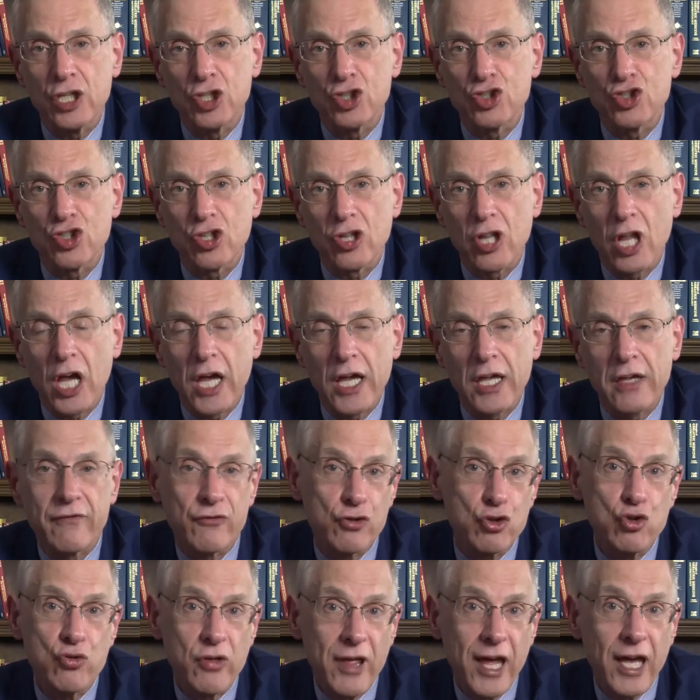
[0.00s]
in July
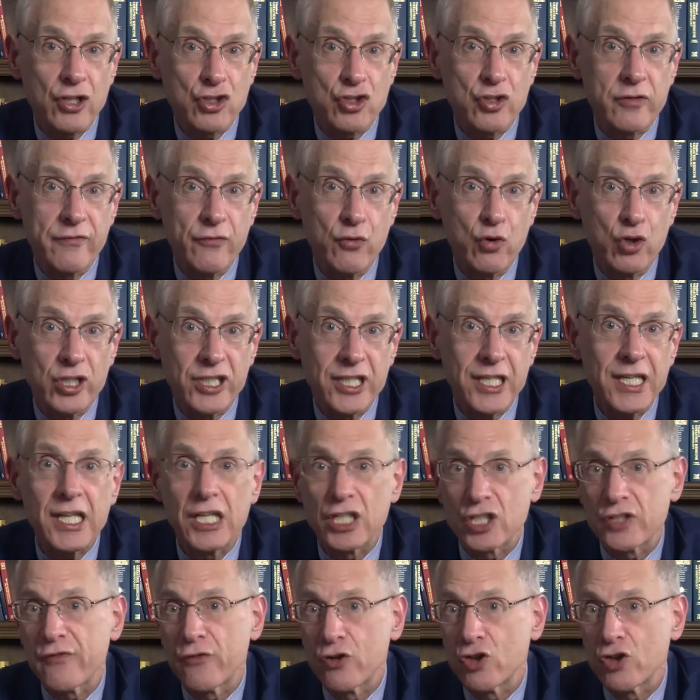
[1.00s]
of two thousand fourteen as